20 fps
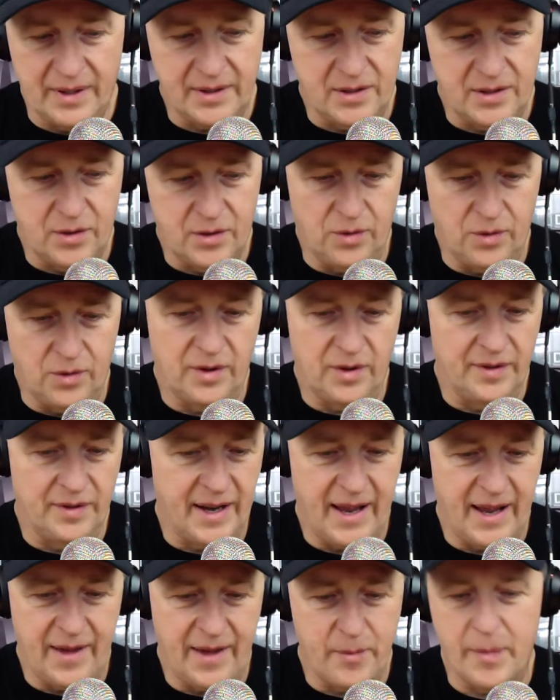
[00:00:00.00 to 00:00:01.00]
cool that
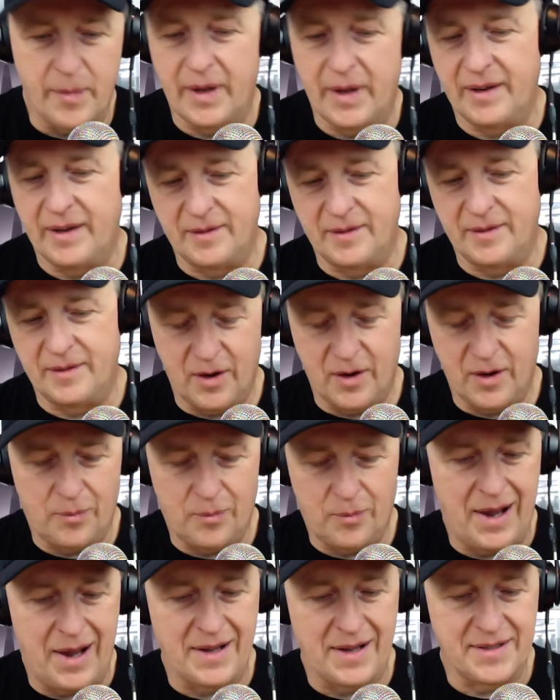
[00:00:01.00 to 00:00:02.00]
haven't been,
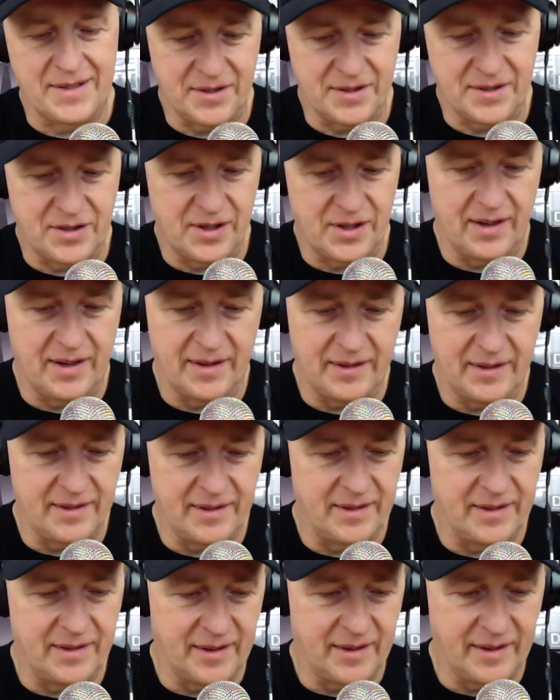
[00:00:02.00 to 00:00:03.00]
processed yet.
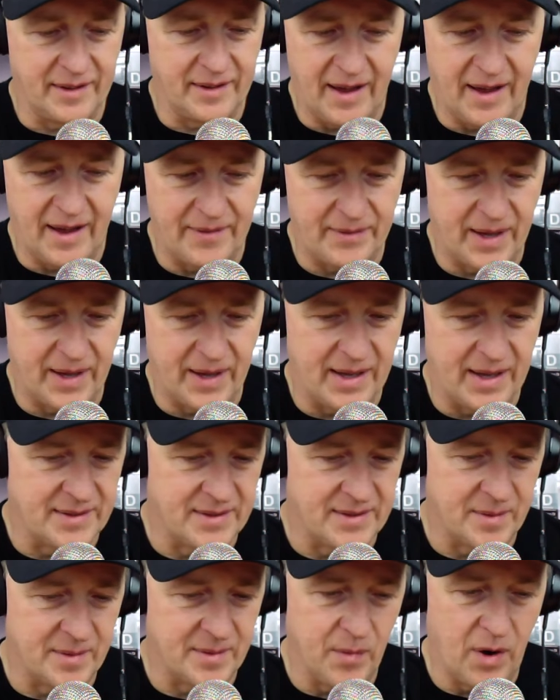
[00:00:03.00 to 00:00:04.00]
And I've got
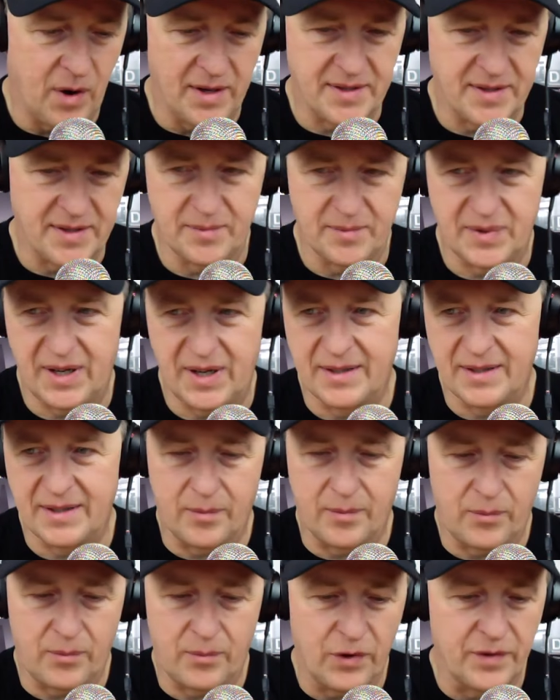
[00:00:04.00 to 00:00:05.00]
some awesome shots
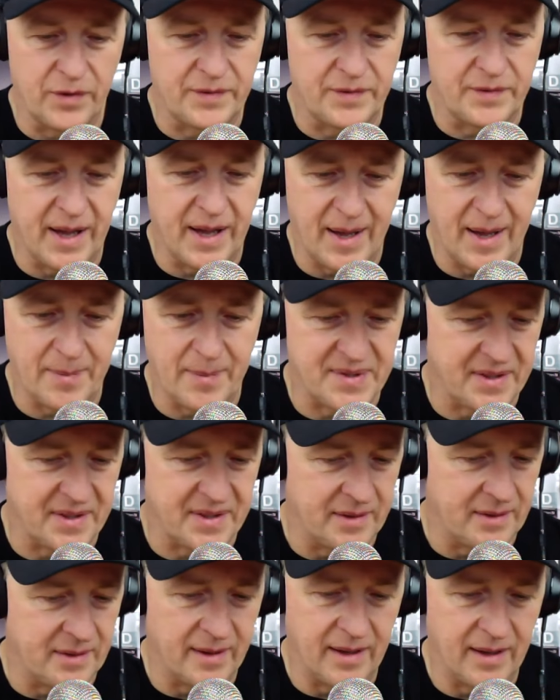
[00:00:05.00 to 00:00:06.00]
from rooftops,
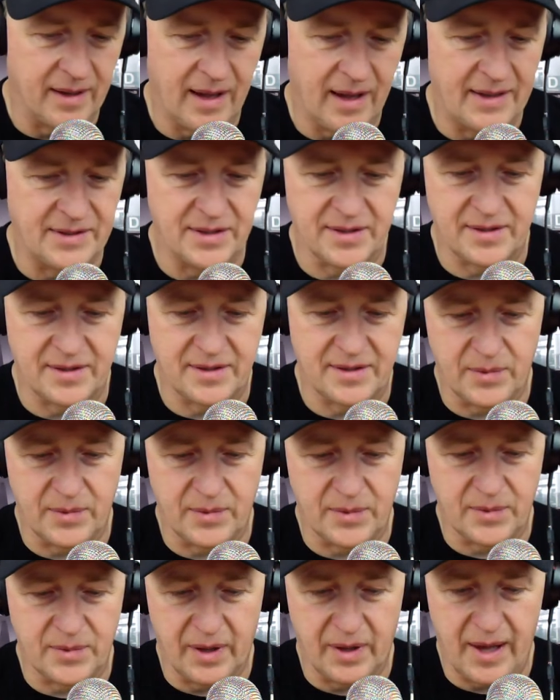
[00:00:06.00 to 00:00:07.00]
and I just was
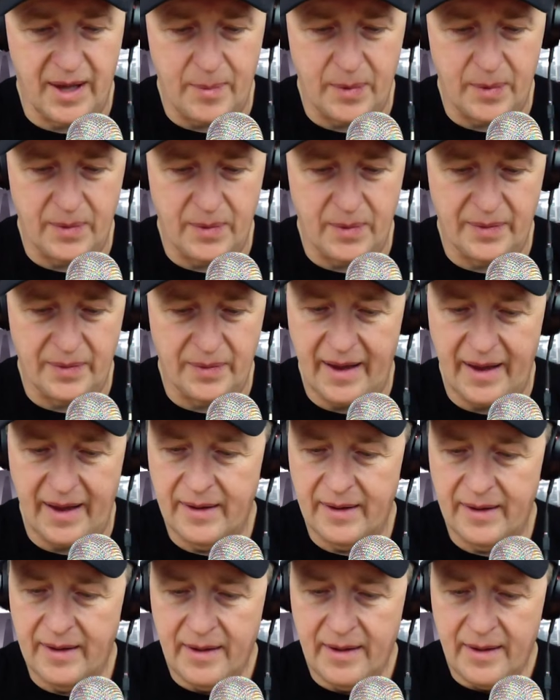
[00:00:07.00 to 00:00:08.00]
real happy with that.
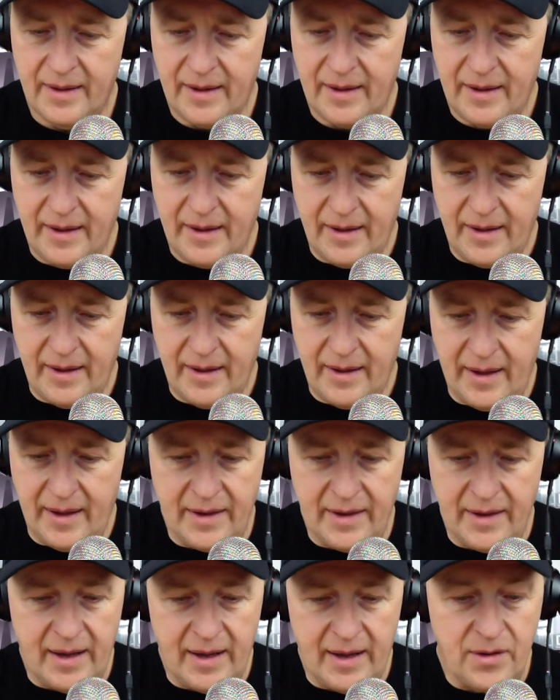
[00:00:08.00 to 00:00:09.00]

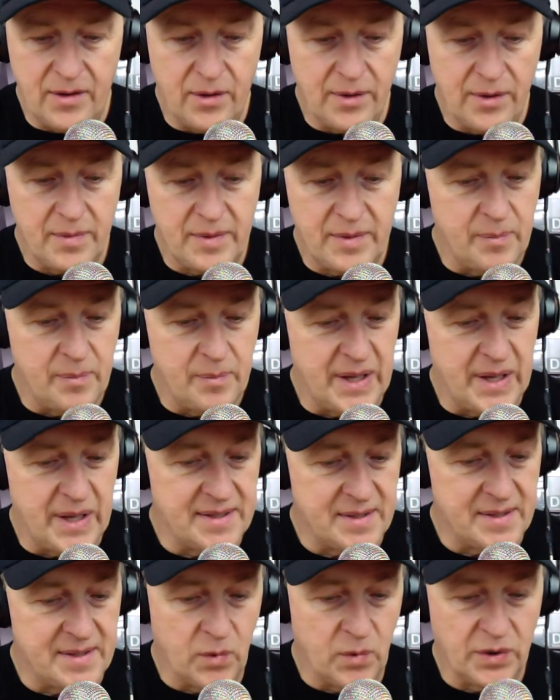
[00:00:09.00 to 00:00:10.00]
And I know the
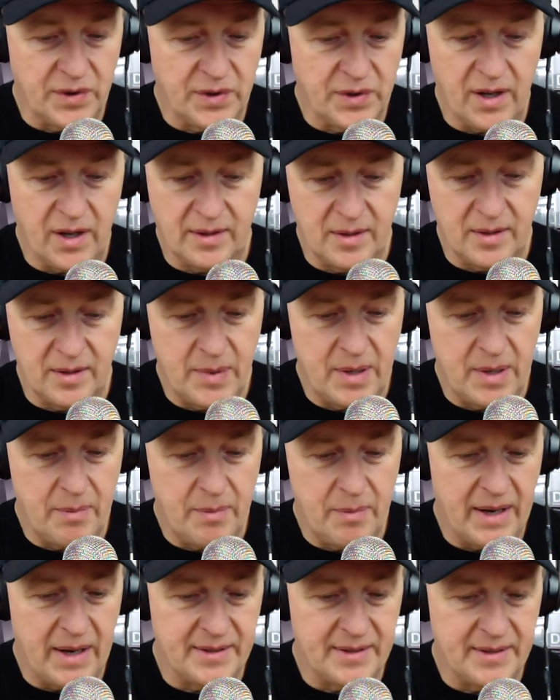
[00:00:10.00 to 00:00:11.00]
piece, and we'll talk a little bit
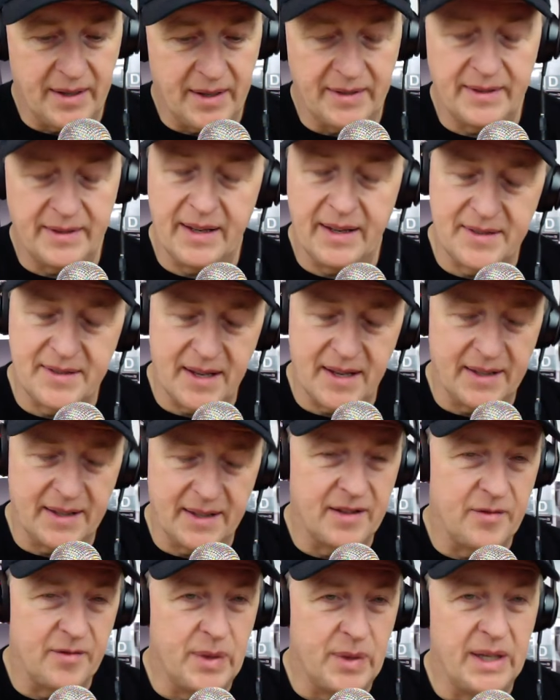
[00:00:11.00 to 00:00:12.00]
about it tonight, that
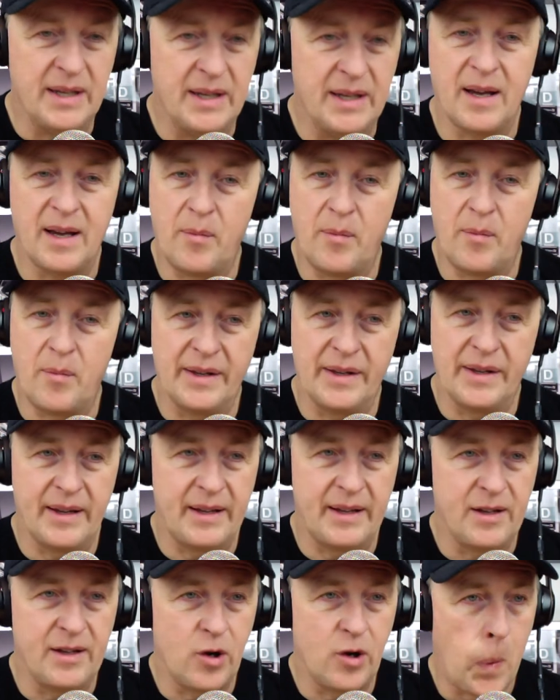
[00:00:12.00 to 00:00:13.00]
executive meeting on
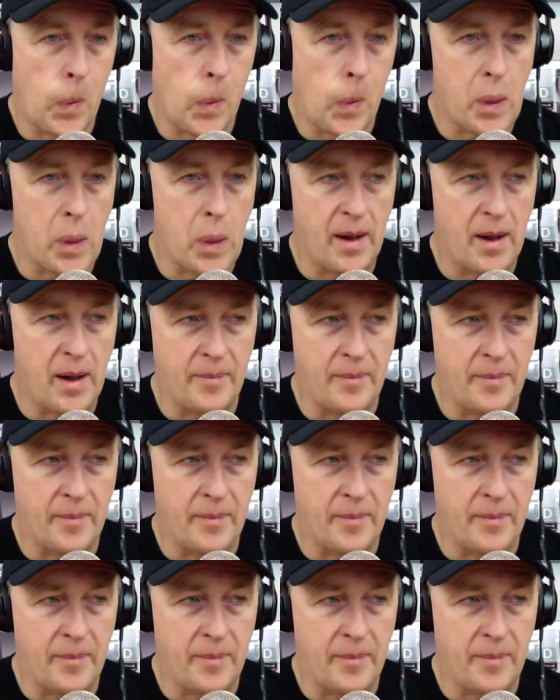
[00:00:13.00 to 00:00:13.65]
Monday. What